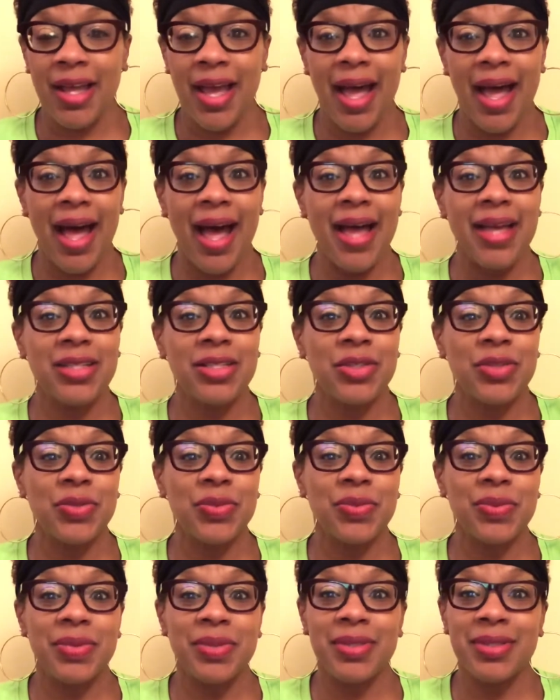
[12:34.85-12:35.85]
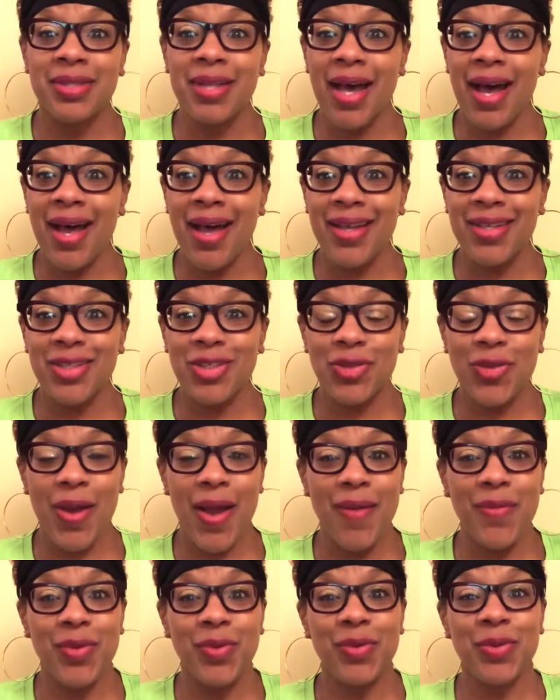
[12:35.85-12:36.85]
I do not
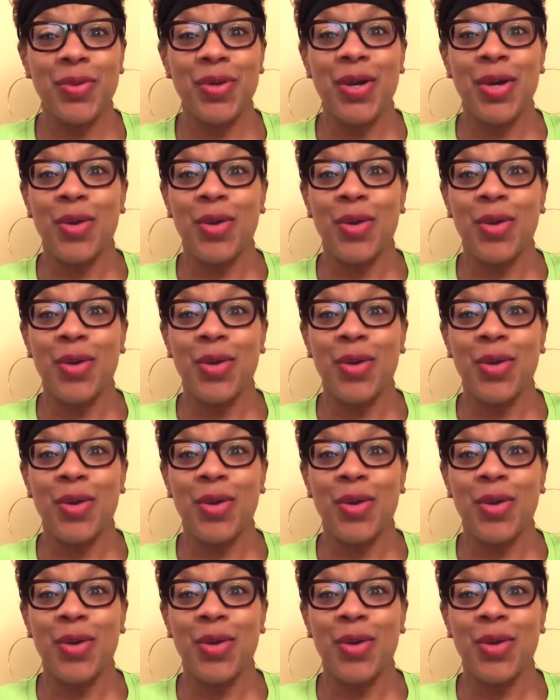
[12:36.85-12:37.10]
travel